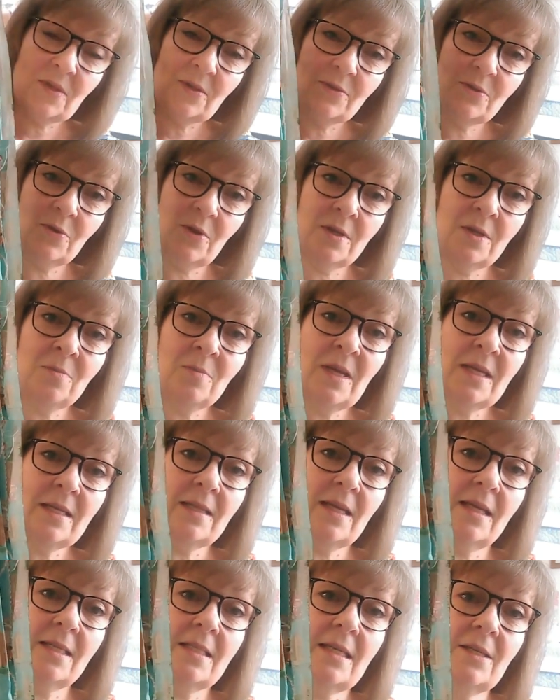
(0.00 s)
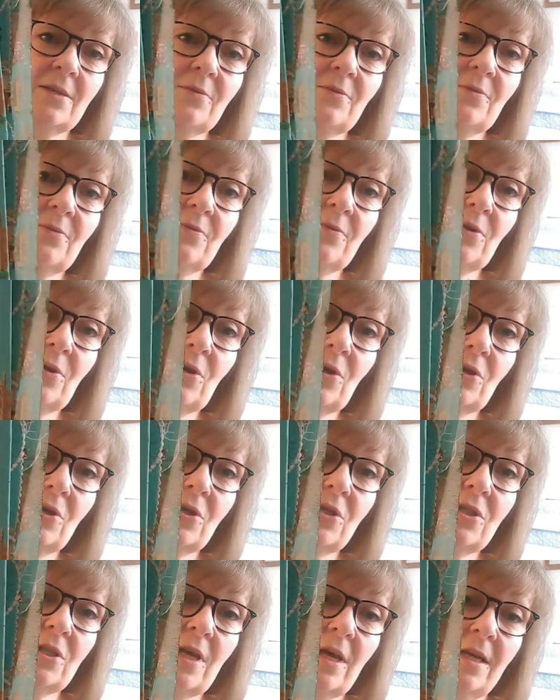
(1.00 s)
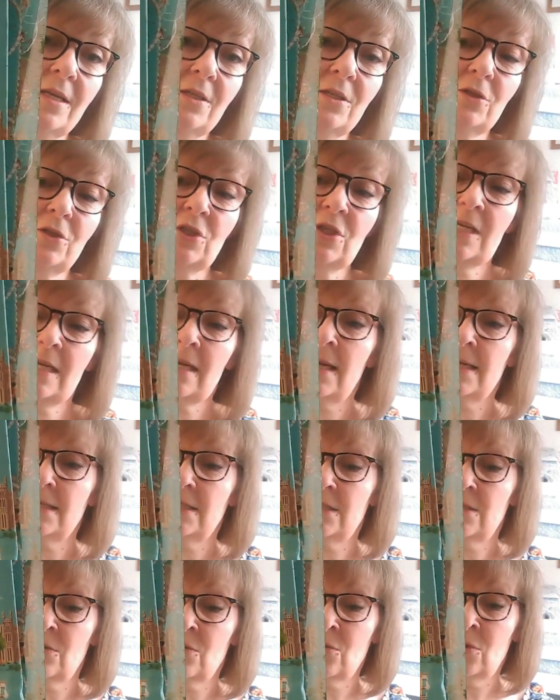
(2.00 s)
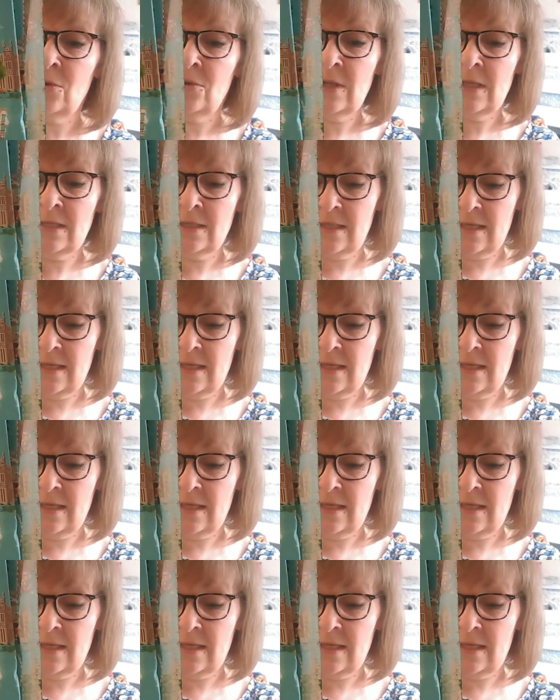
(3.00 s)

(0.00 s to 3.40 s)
So I'm going to make that for her because I know she likes all things